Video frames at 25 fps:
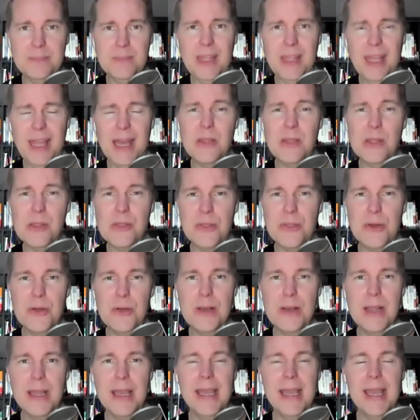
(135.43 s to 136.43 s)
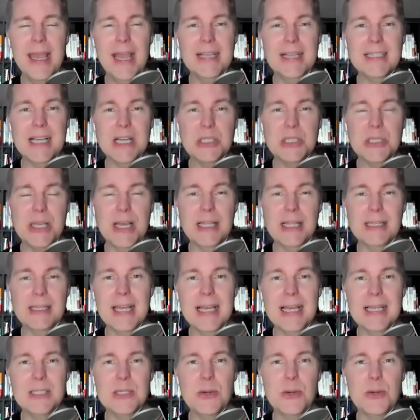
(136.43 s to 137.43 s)
And the third is actually a
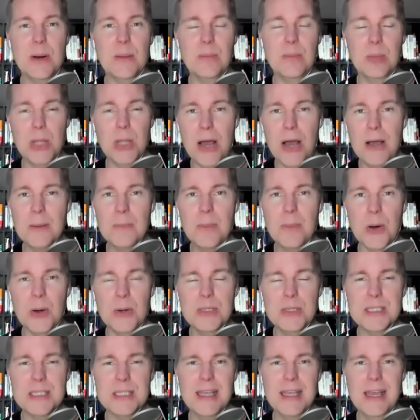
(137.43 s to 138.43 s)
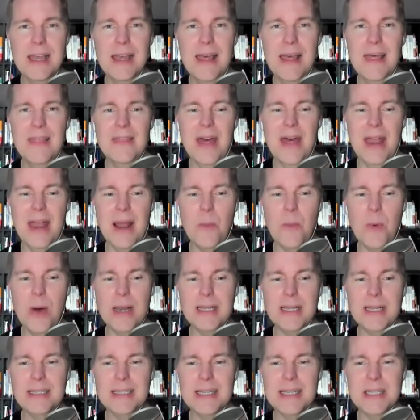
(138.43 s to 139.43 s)
link to a blog post that I
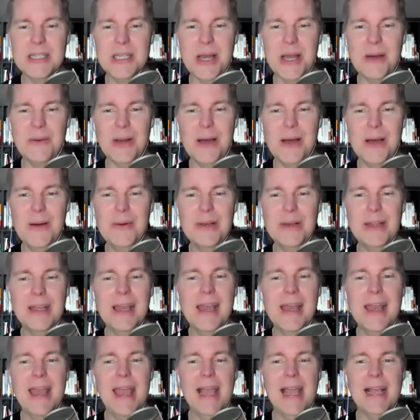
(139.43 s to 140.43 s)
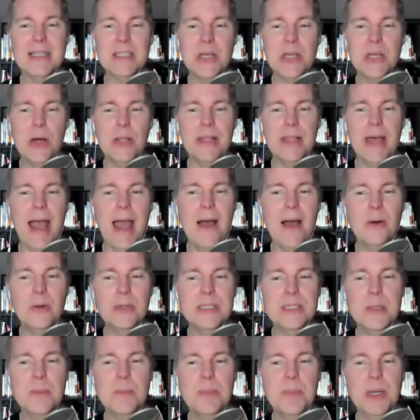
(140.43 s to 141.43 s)
wanted to shout out. It's called How
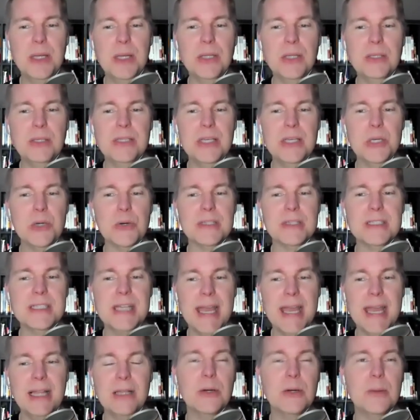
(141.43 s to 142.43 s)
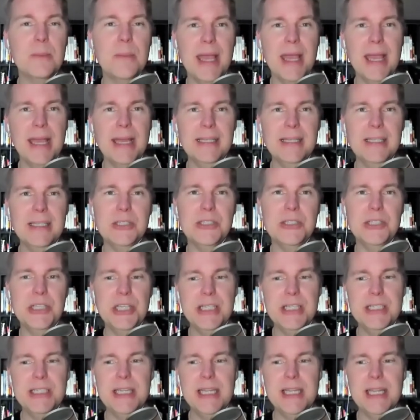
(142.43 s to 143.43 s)
to Build Your Tailor-Made
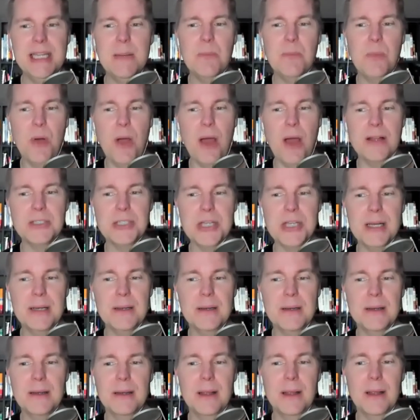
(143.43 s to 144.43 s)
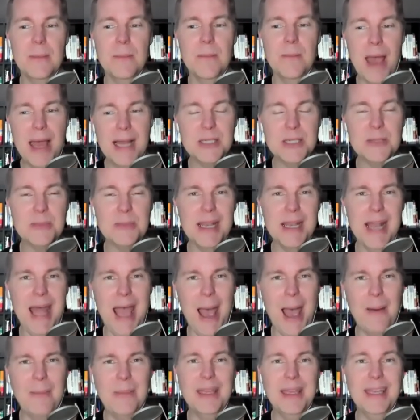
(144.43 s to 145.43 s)
GTD Project Management
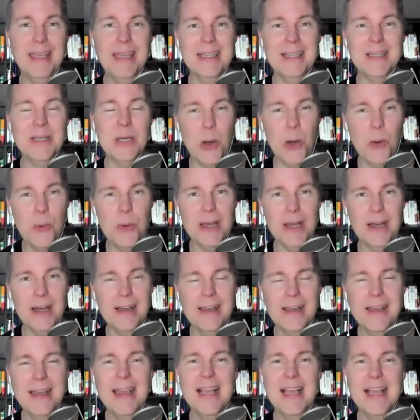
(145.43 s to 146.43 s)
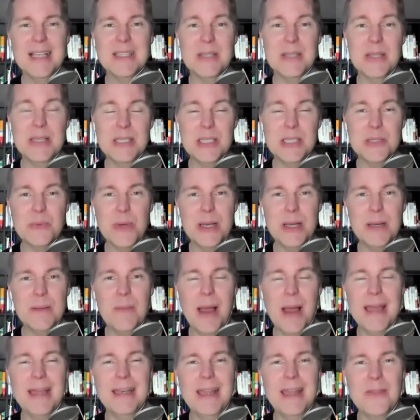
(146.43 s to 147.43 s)
App in Coda. So this is written
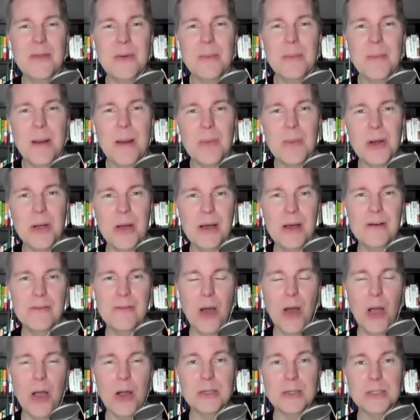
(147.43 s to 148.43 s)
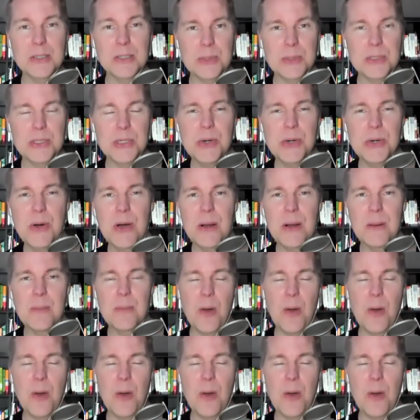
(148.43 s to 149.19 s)
by another member of our dojo, our